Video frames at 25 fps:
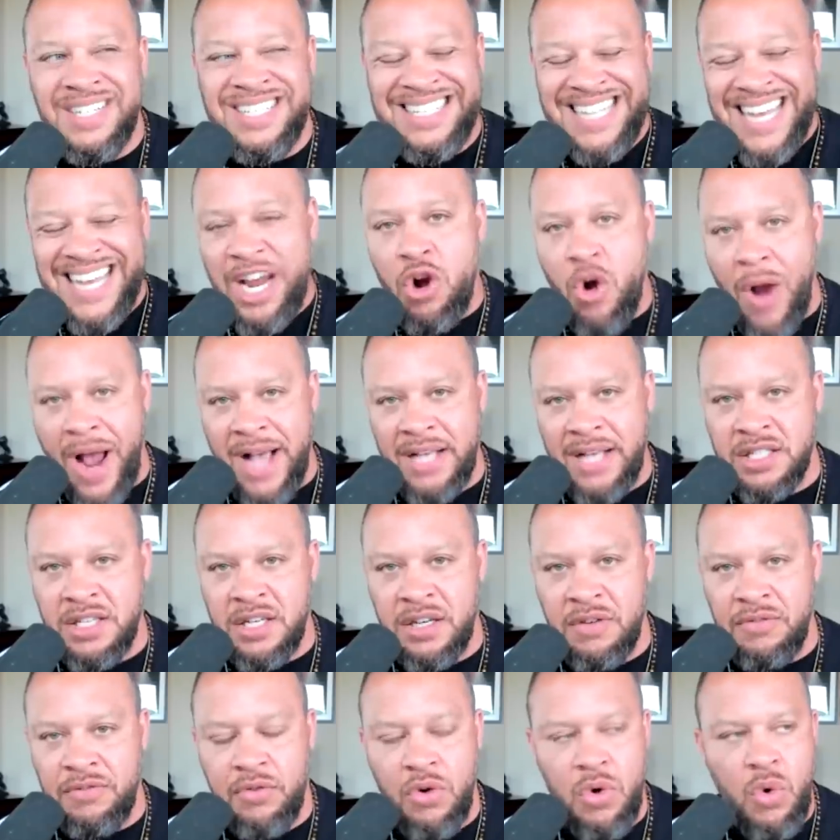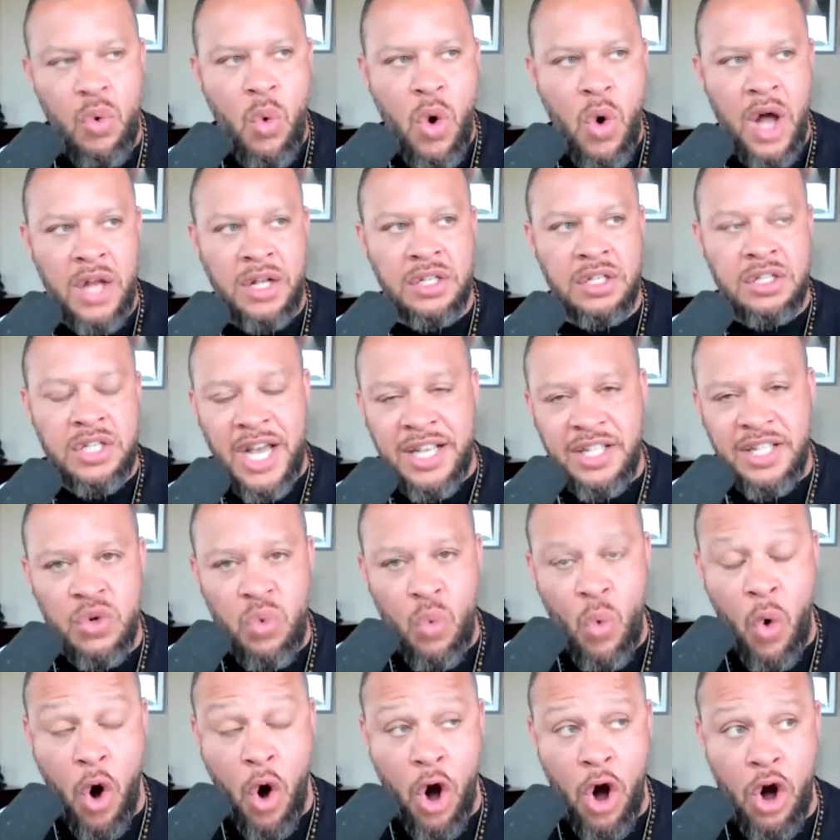degressive what
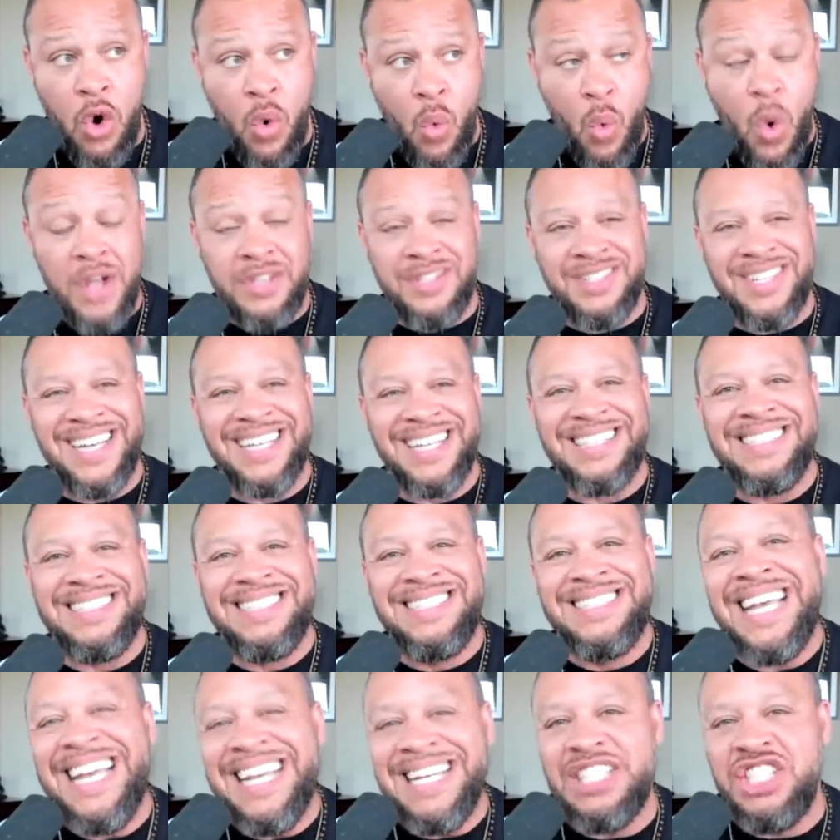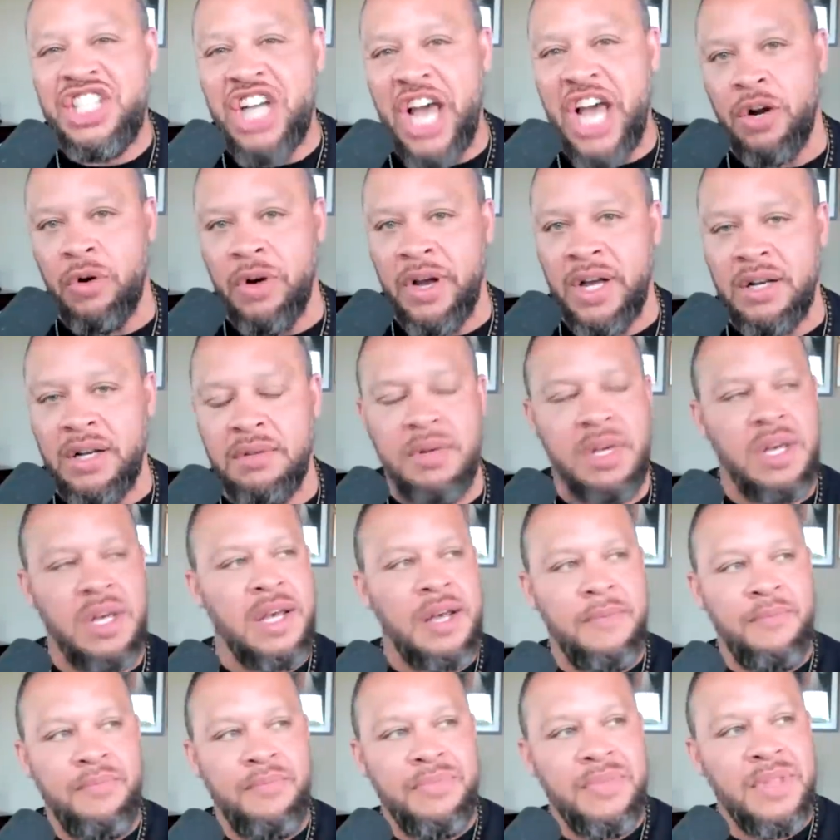doesn't work what's degenerate
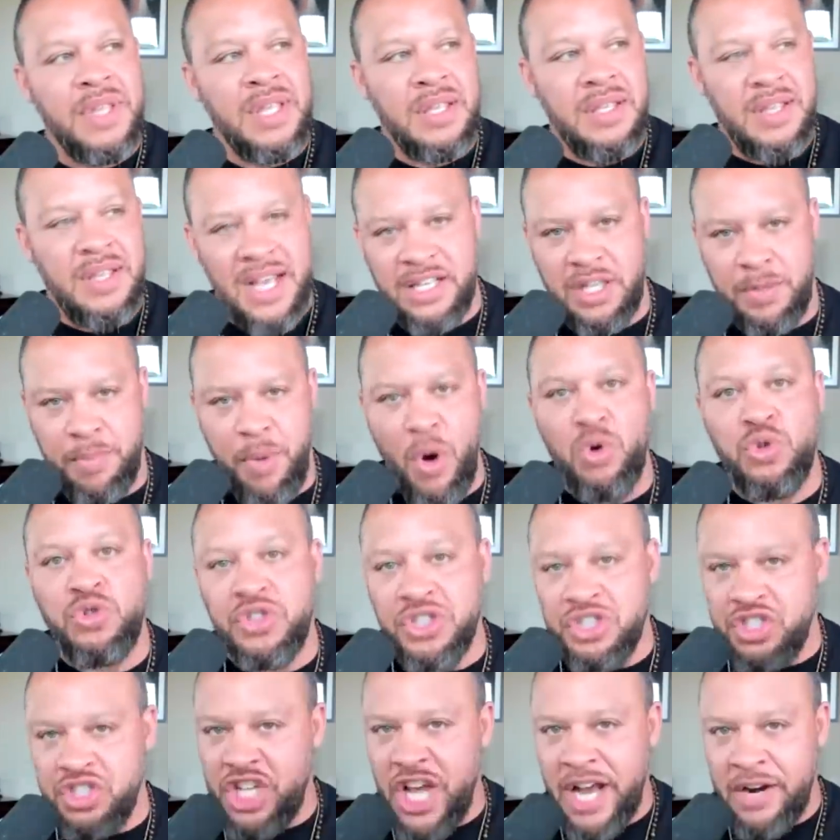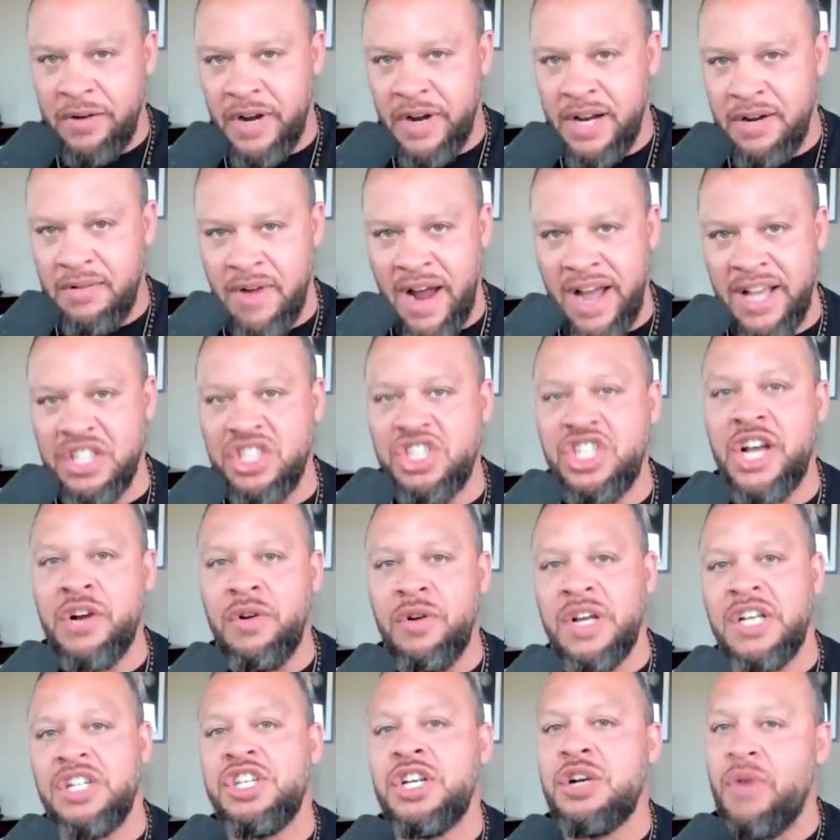as opposed to generate right
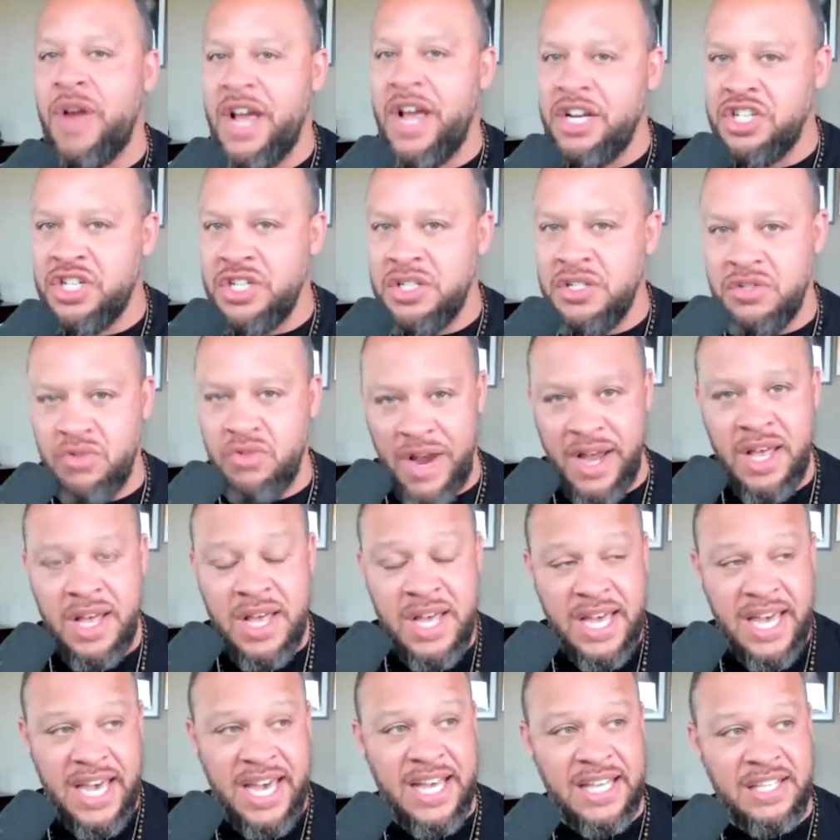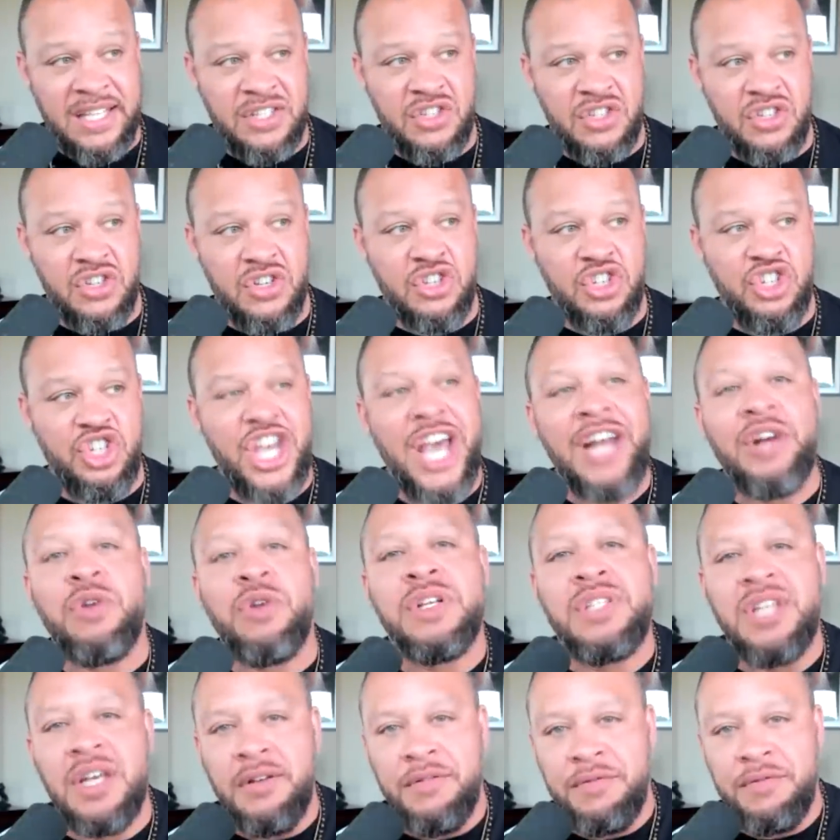generate generations right it's
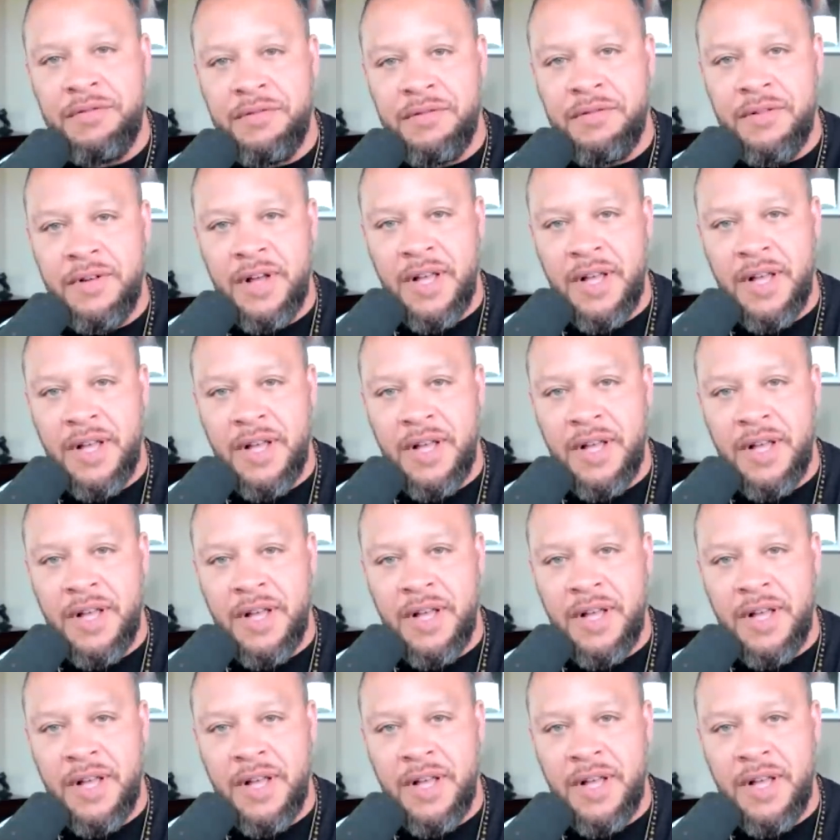generative